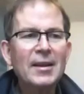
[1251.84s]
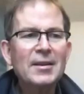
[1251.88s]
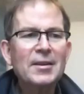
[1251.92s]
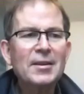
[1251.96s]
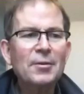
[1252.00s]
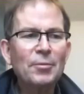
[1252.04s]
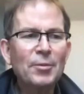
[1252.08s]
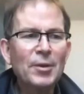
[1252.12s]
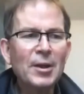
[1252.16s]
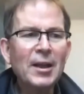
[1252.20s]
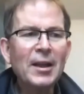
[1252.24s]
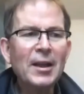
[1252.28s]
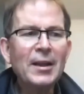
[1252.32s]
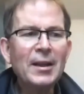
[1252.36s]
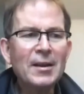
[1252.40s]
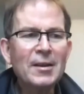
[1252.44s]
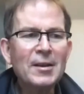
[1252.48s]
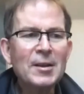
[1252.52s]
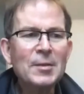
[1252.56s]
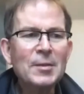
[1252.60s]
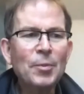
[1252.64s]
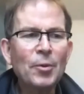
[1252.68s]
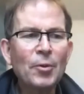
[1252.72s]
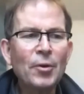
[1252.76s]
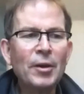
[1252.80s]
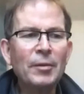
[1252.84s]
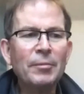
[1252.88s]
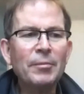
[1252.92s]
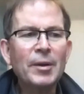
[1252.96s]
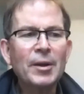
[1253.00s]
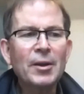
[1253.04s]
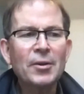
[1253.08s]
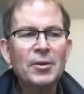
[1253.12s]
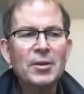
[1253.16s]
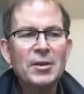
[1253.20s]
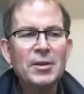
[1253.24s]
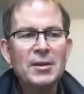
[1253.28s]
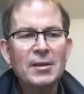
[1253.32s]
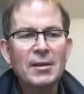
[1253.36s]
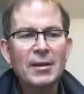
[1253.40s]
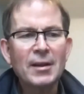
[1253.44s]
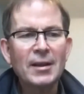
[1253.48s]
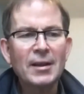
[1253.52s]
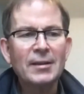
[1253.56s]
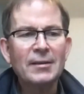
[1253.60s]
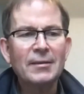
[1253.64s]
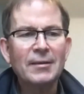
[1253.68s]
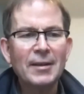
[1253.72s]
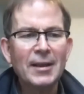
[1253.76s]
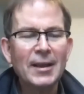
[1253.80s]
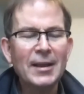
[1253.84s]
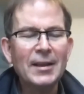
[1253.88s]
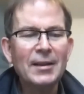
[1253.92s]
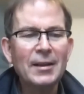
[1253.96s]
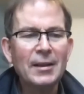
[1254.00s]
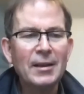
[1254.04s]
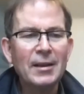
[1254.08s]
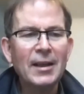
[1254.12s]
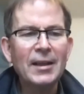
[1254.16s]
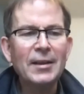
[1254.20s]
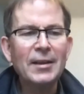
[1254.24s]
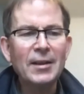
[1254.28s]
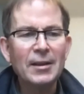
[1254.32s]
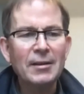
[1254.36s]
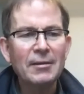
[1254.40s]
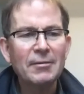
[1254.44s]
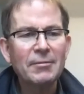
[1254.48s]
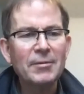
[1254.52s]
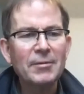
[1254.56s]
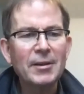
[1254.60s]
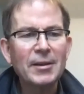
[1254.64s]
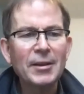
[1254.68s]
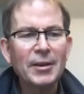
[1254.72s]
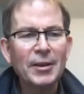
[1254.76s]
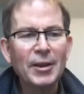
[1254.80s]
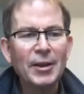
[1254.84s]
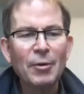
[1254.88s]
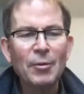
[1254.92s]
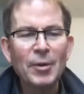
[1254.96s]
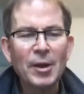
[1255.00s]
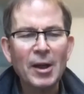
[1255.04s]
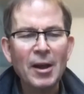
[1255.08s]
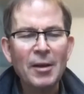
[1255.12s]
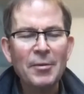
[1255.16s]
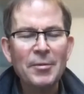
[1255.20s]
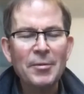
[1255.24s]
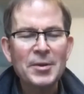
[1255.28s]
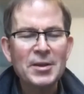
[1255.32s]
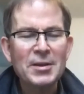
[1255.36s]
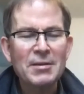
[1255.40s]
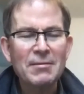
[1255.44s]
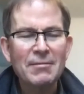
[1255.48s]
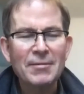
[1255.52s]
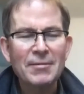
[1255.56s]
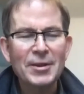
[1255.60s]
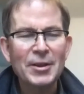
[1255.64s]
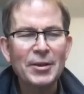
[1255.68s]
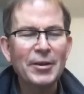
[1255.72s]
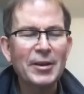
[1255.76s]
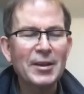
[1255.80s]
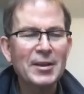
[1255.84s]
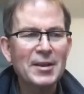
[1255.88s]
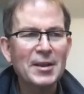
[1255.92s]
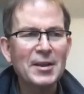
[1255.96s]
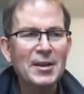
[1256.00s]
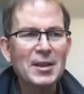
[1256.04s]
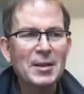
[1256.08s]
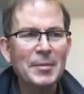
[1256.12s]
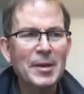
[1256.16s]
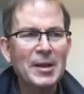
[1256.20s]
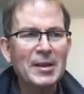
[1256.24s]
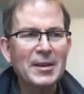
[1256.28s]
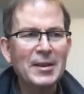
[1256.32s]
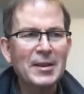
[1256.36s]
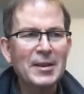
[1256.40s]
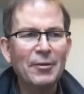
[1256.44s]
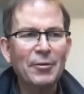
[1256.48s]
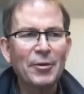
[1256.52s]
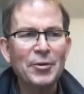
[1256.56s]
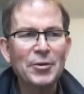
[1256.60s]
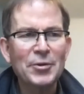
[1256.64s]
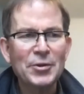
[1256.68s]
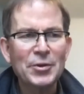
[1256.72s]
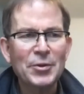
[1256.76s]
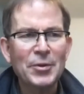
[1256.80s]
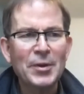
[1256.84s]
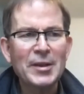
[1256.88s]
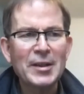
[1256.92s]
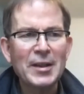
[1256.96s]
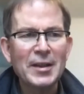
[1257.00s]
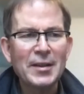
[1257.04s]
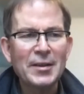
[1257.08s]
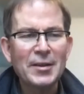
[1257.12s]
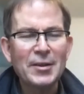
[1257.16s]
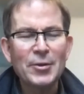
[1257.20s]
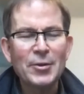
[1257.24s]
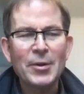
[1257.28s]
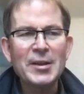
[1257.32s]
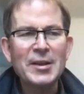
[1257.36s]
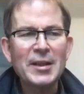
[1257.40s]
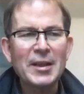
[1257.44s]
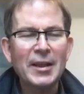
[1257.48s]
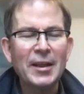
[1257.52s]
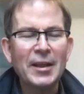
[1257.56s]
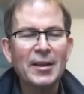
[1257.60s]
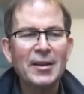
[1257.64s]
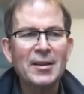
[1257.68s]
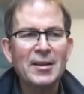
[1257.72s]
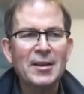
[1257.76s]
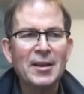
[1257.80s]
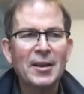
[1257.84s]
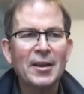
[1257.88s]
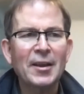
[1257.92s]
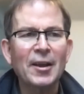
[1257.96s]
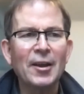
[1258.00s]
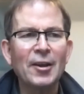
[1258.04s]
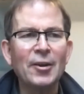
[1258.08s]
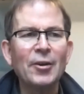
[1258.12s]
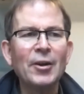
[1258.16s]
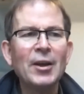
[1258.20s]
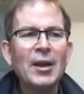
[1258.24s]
a really nice point, because in the, when I was doing systematic reviews 20 years ago,